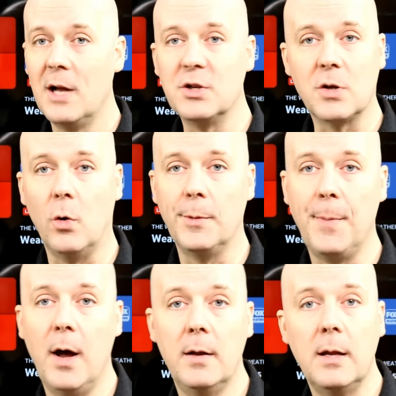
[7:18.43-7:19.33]
Just hold the
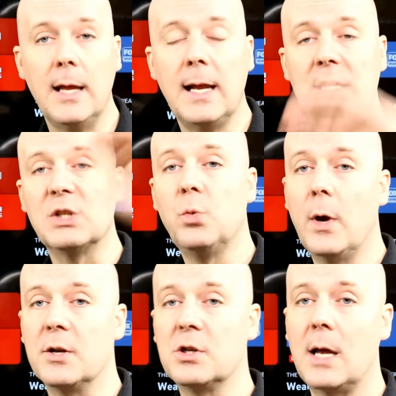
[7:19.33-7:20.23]
button and I
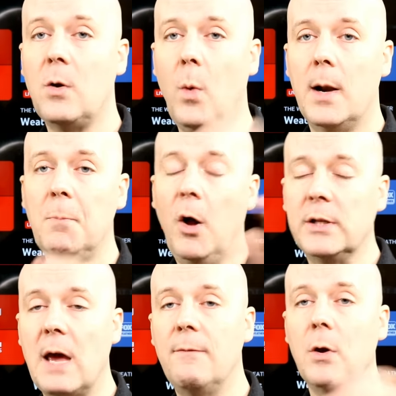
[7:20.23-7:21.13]
switch. I don't want
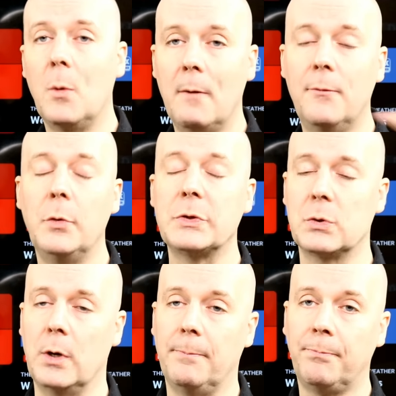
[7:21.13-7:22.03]
multi-view, I want full
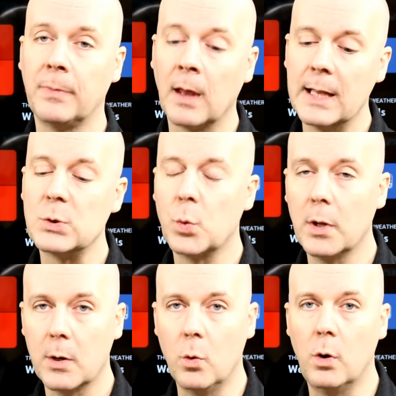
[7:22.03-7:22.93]
screen. It's
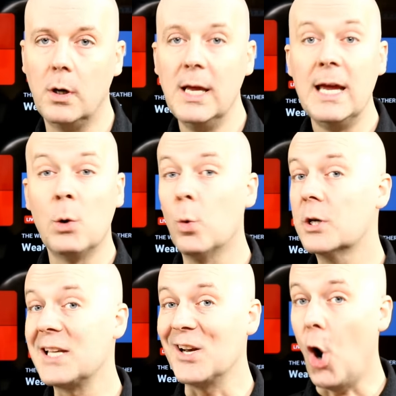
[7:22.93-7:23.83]
really cool.
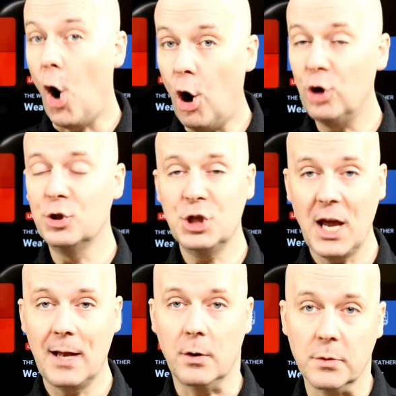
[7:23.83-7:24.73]
Works on all
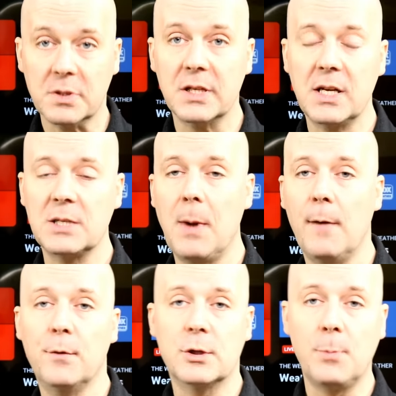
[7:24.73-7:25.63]
channels. It doesn't
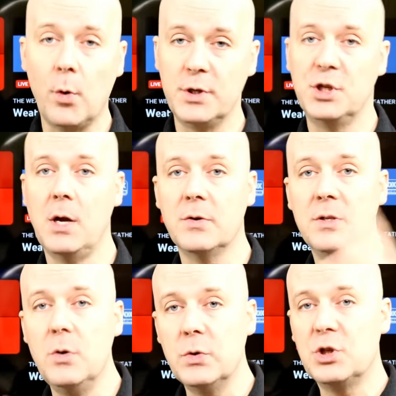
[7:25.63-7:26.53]
matter if they're sports
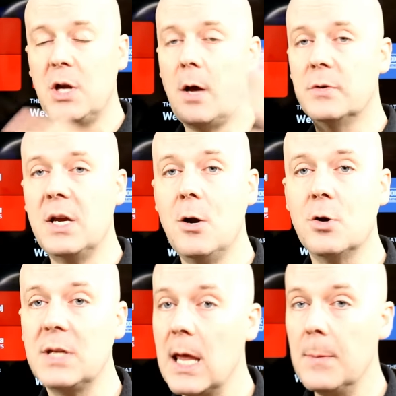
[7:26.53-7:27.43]
channels, news channels,
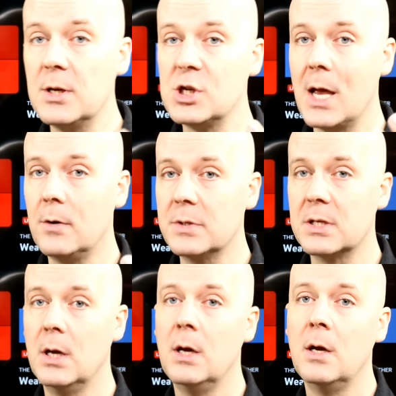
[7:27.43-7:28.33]
entertainment
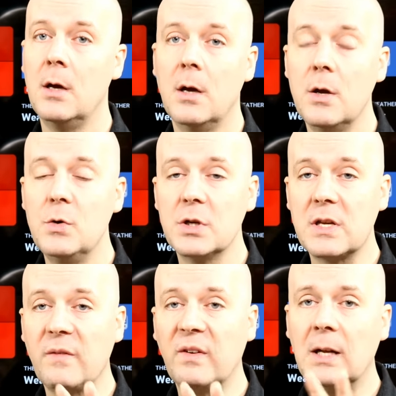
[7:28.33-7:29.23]
channels. You
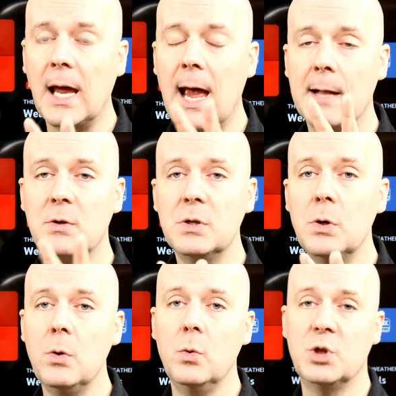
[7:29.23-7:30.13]
just have to have
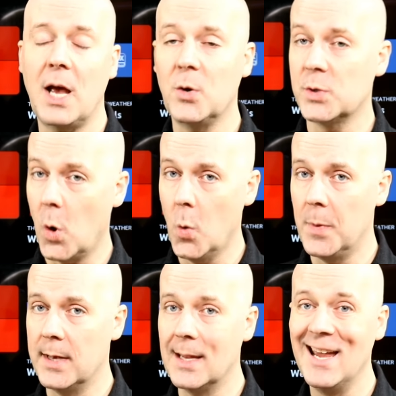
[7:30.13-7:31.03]
two channels
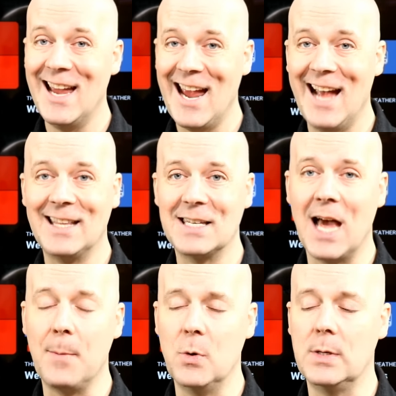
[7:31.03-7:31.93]
open at the
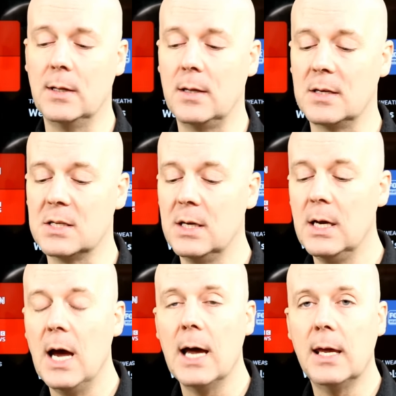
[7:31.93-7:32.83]
time you did this.
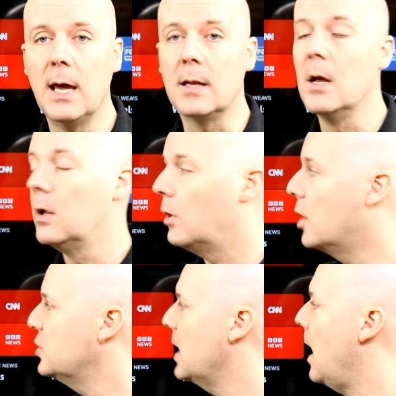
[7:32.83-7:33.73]
Again,
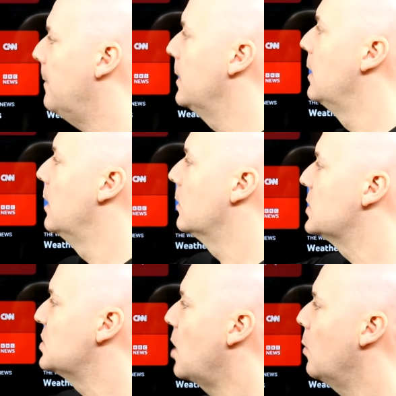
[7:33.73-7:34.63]
launch the app,
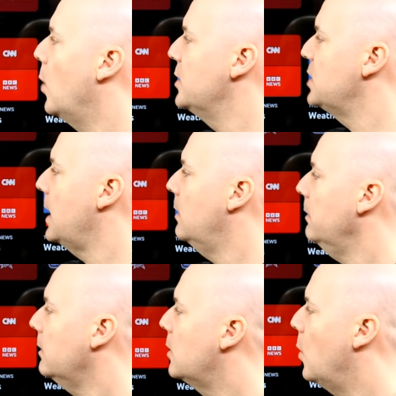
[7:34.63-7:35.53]
start one
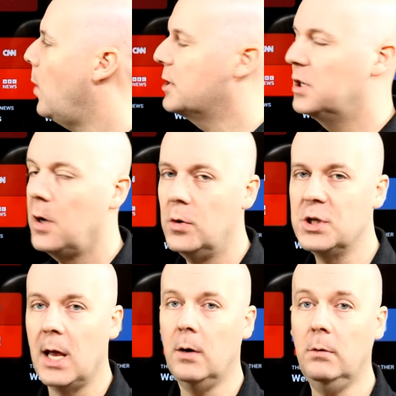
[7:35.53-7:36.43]
channel, go watch another
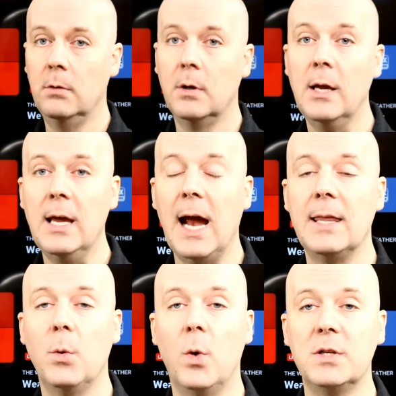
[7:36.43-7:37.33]
channel,
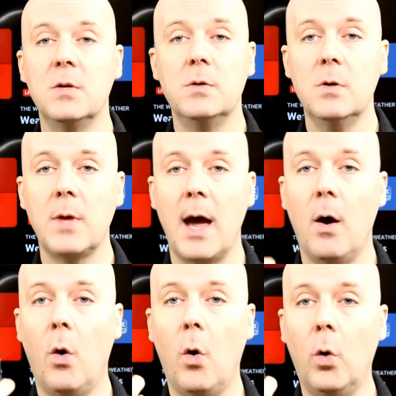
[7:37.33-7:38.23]
and then once you do
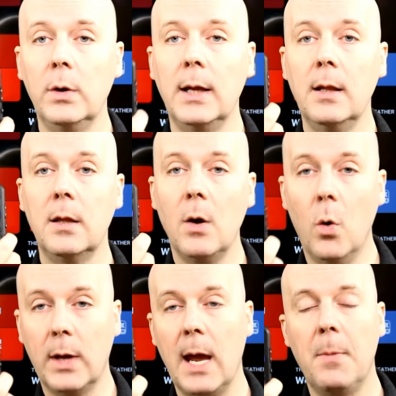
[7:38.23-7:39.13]
that, holding the
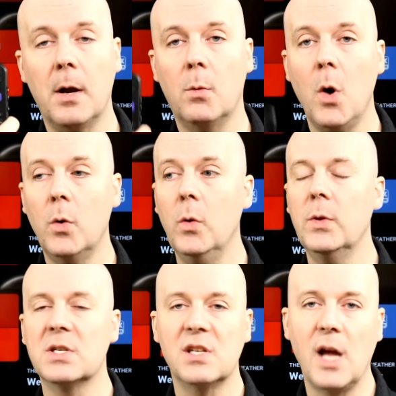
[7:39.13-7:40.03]
OK button or
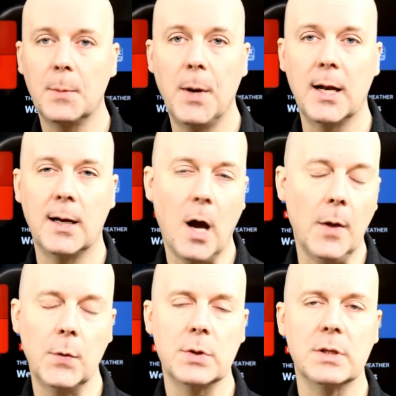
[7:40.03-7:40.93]
Roku, the select button and
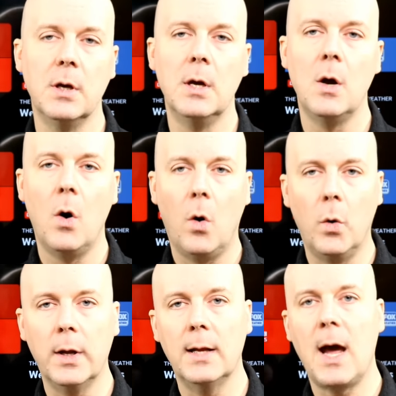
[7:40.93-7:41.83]
others
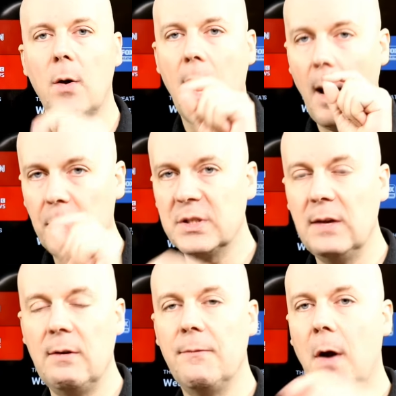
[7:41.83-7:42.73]
holding it down Apple
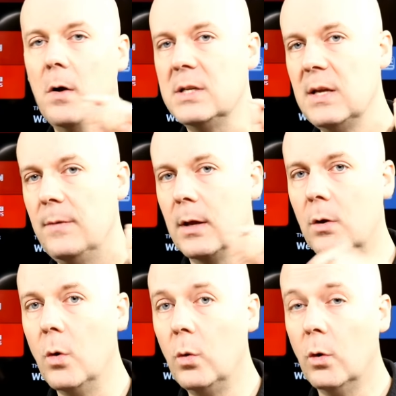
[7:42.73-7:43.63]
TV, Fire
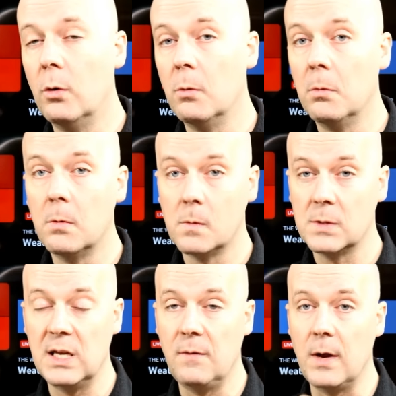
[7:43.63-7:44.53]
TV, Google
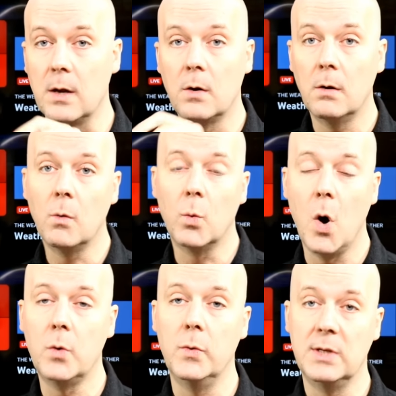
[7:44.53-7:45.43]
TV,
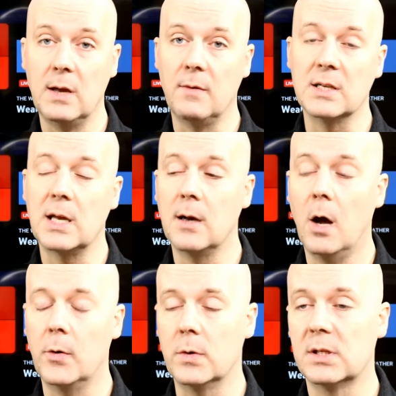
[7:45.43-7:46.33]
Roku TVs, and
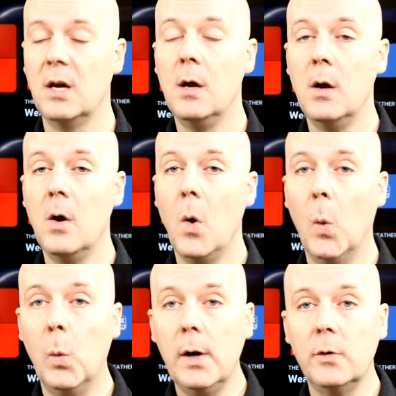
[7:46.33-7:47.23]
others
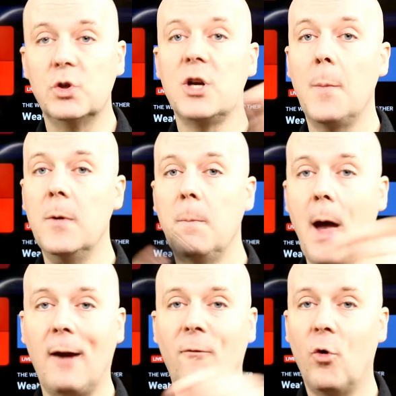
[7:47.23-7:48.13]
will jump you
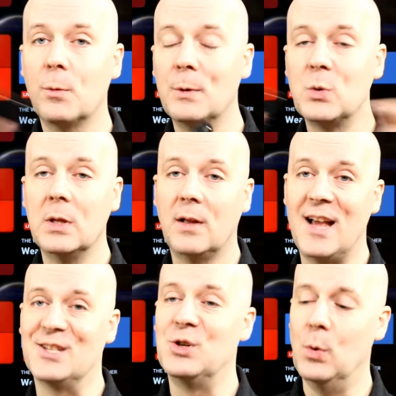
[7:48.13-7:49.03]
back and forth between the
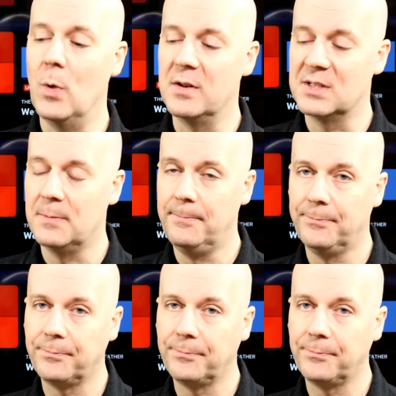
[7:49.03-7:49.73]
last two ones.